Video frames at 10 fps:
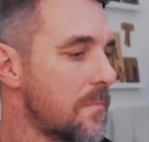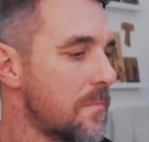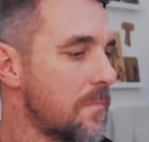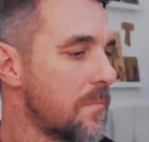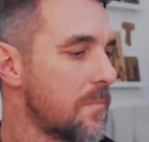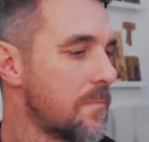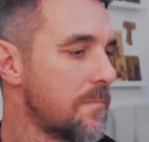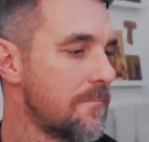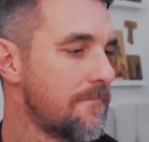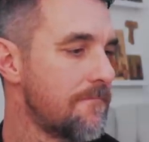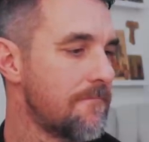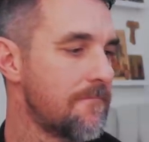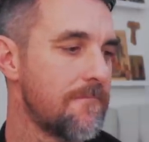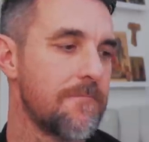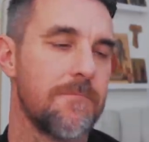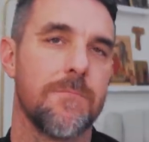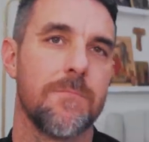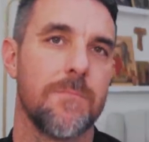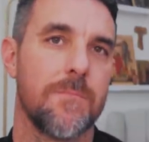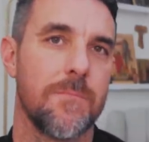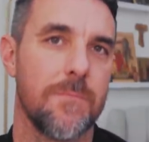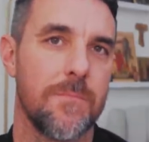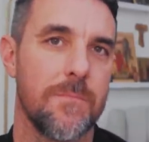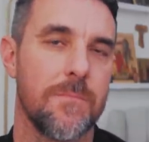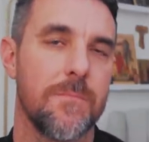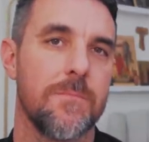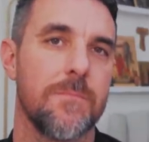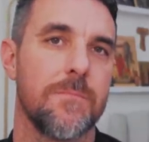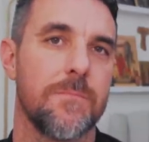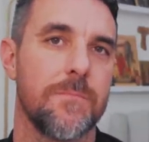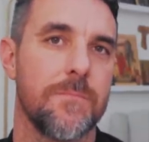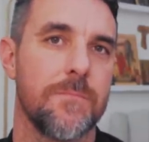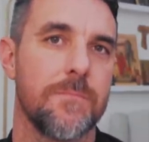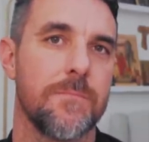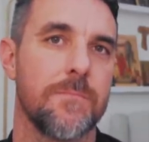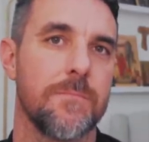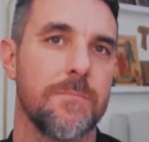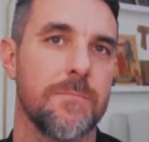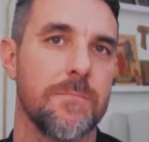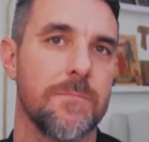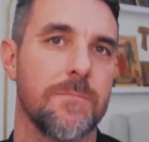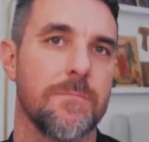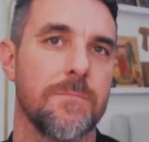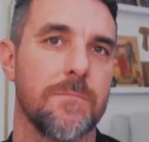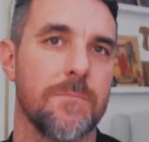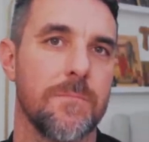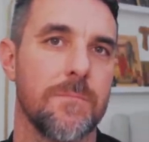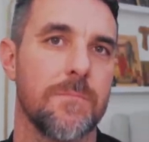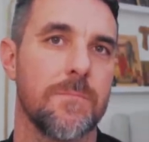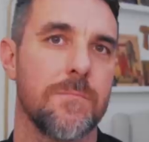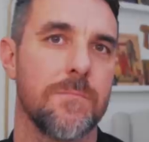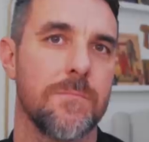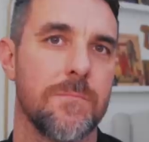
The person shown says nothing.